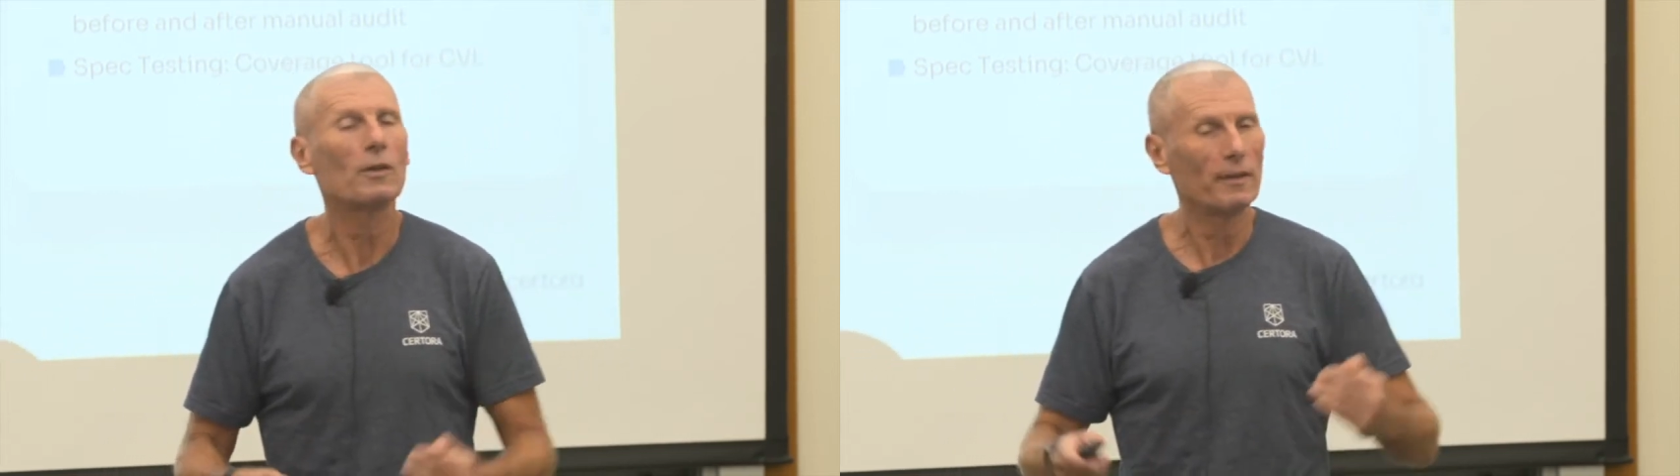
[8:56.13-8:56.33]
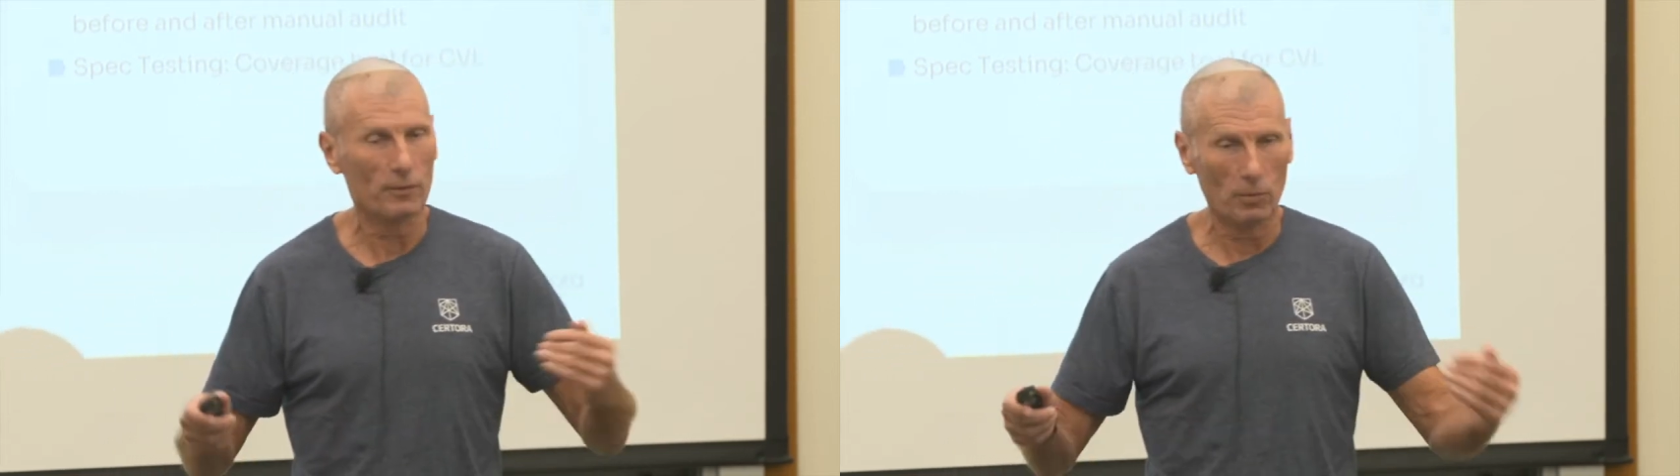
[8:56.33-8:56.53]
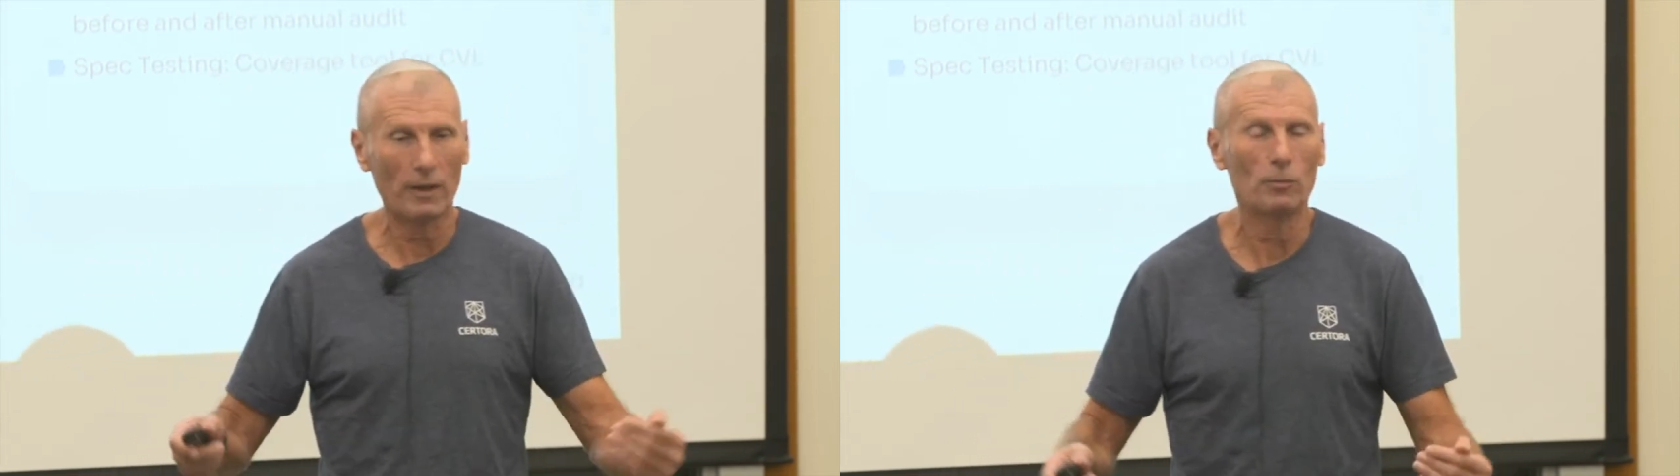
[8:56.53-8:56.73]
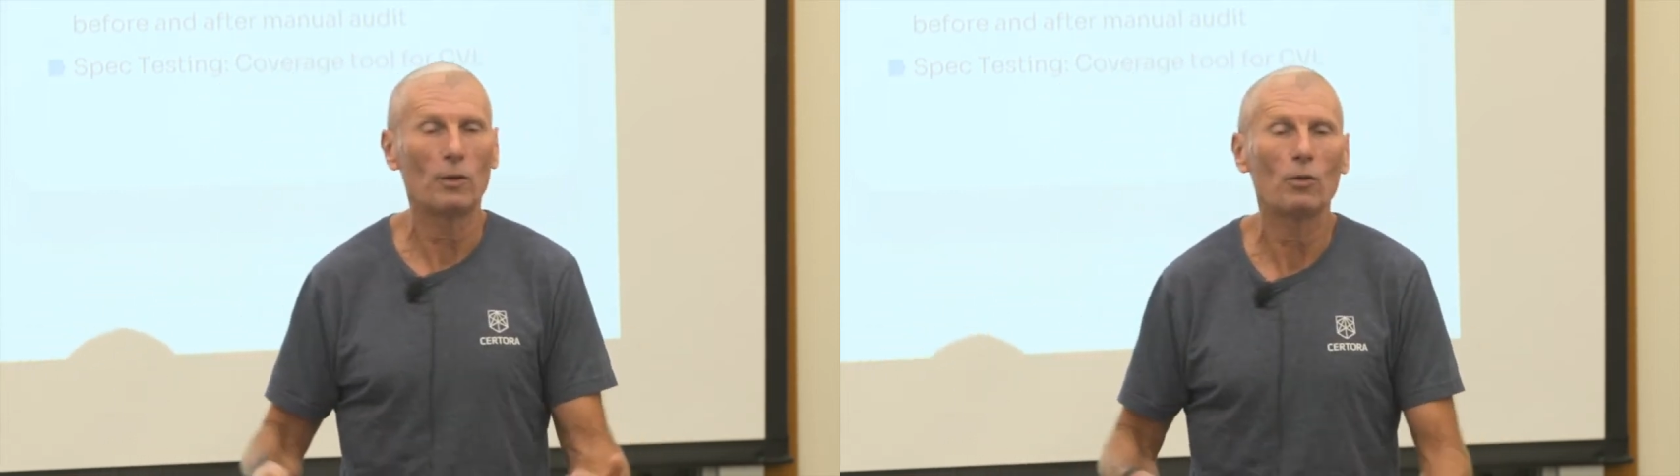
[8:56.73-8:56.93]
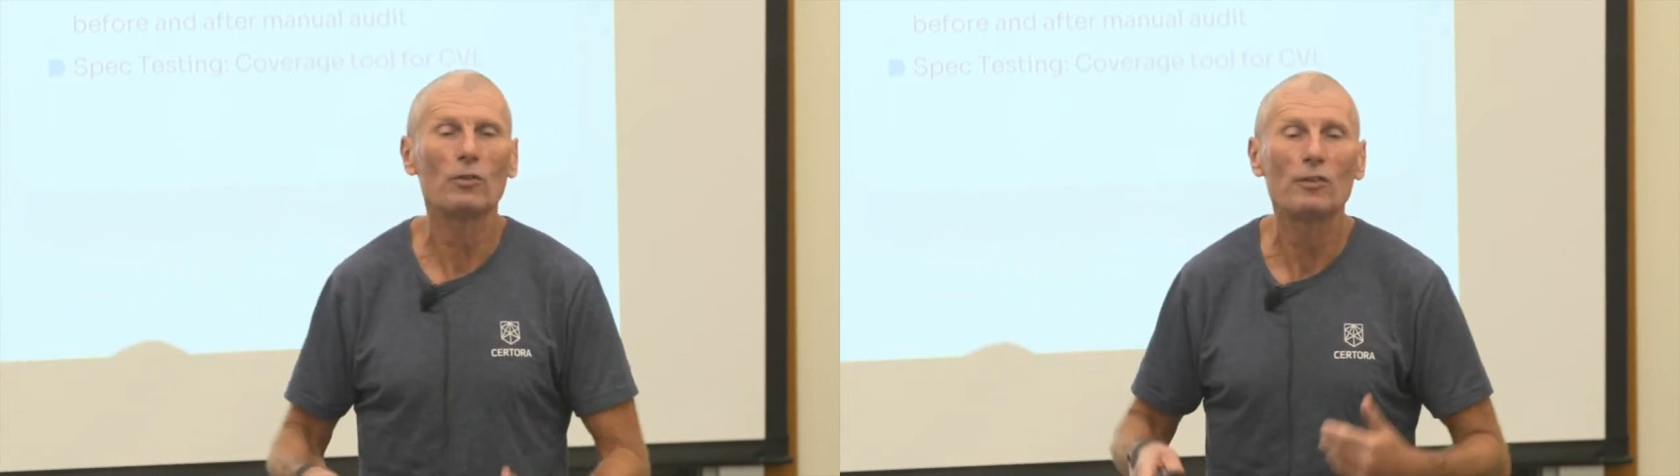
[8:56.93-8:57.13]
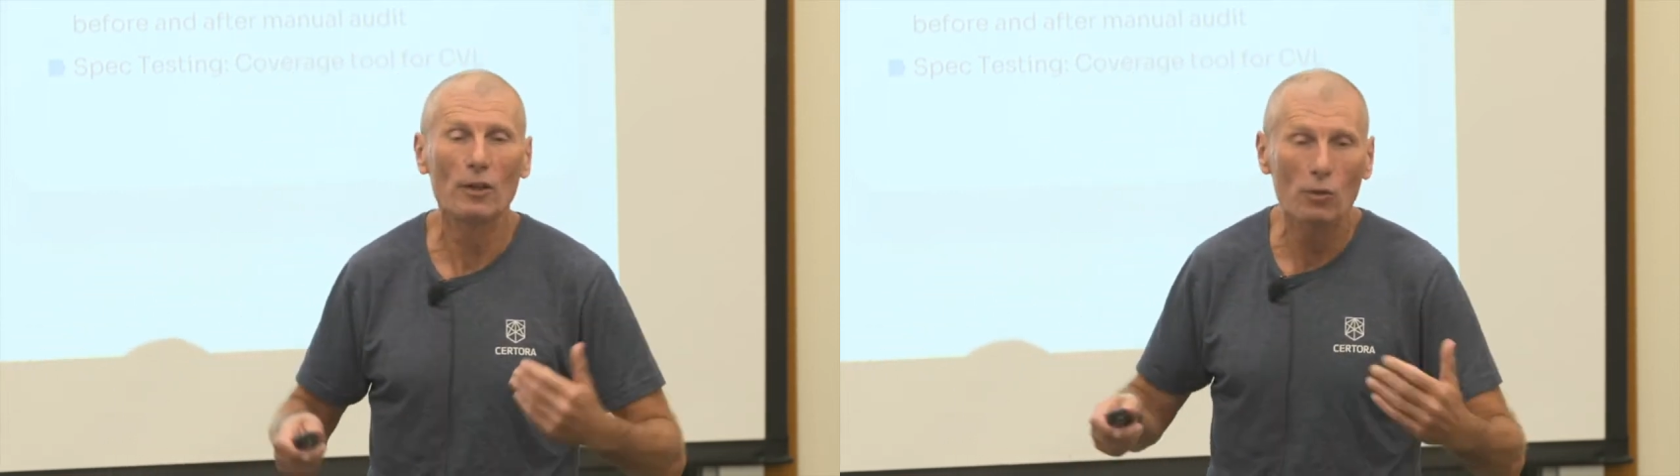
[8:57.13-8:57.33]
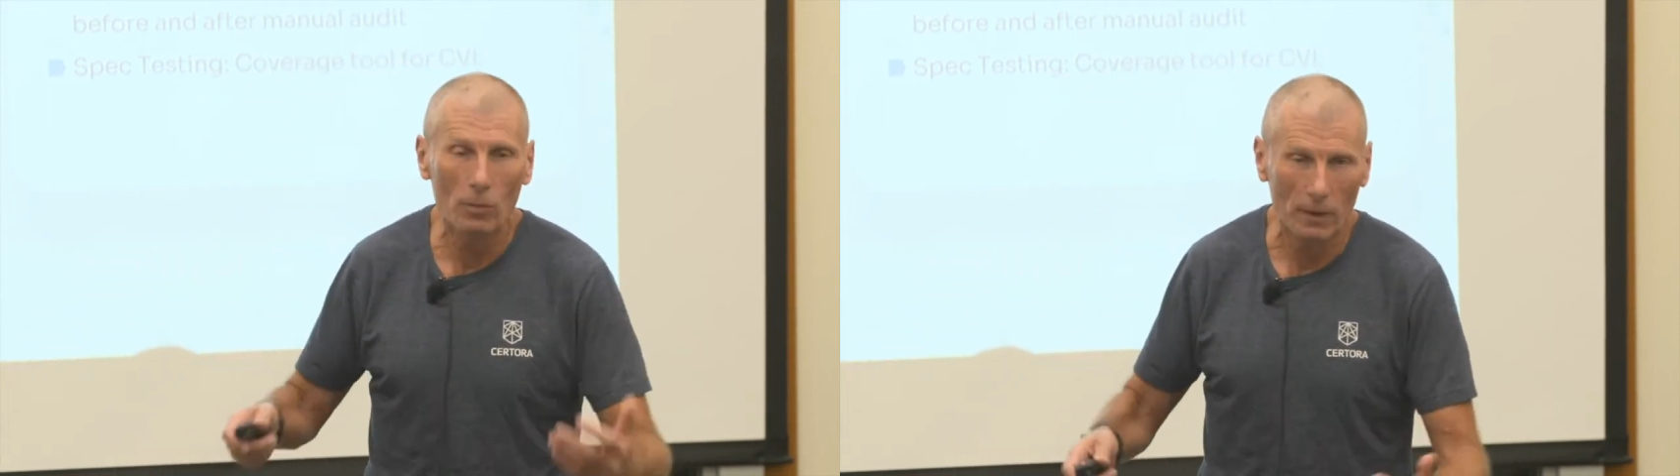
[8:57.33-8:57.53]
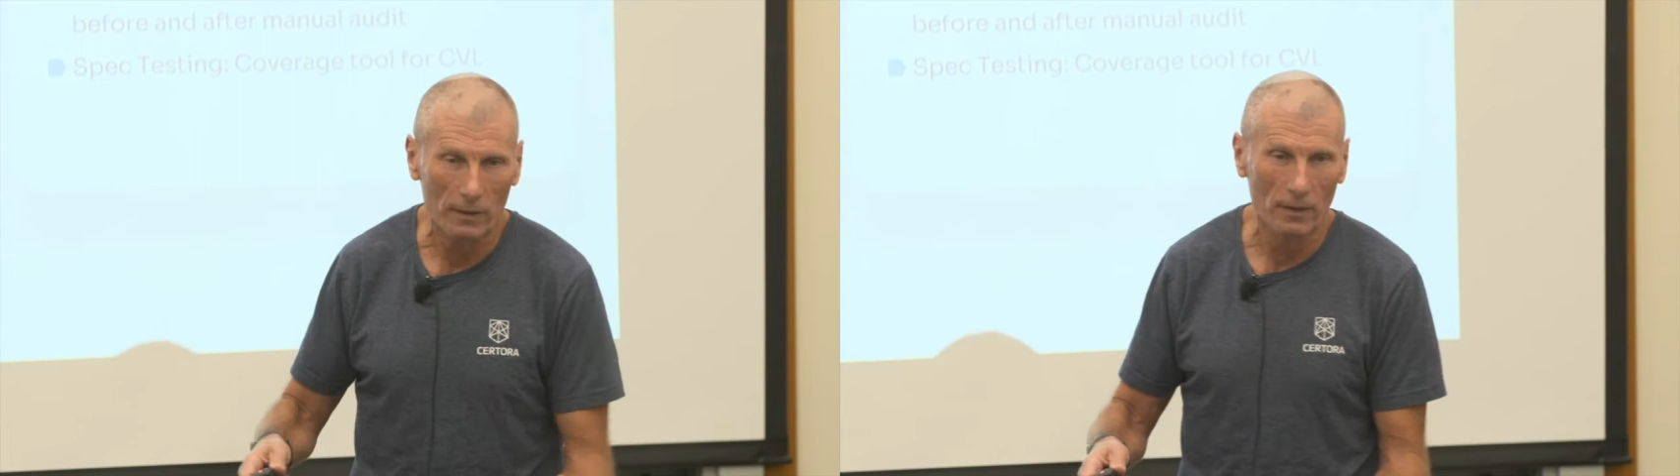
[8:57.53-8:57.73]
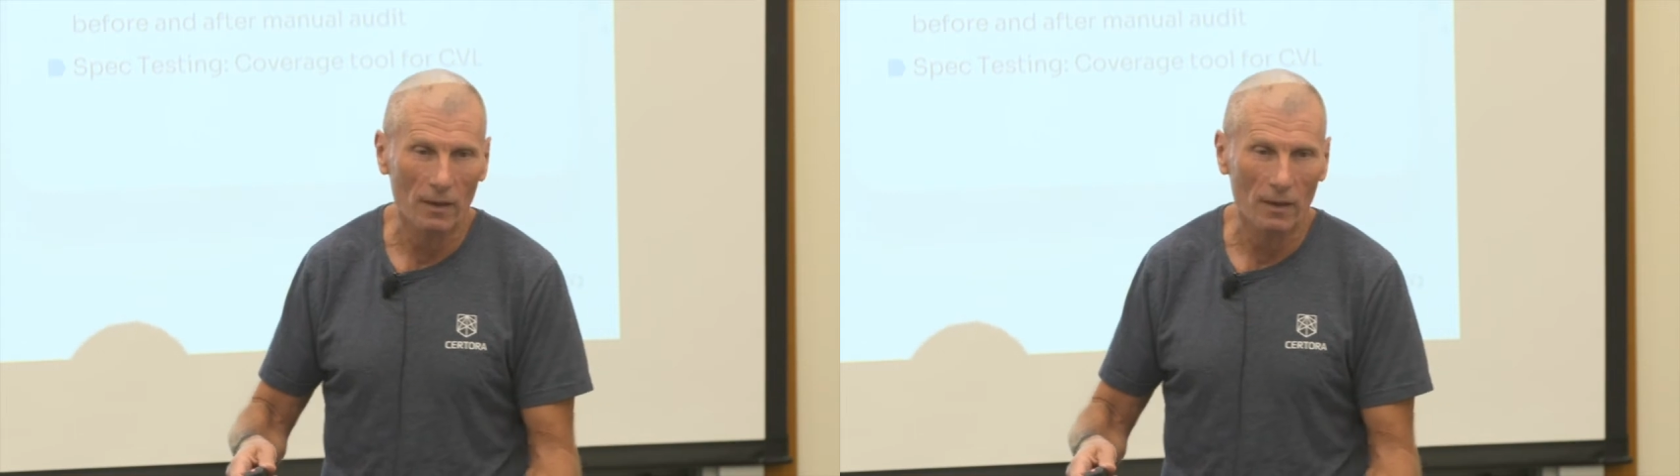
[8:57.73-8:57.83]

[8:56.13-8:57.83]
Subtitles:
and it's right because it's a human.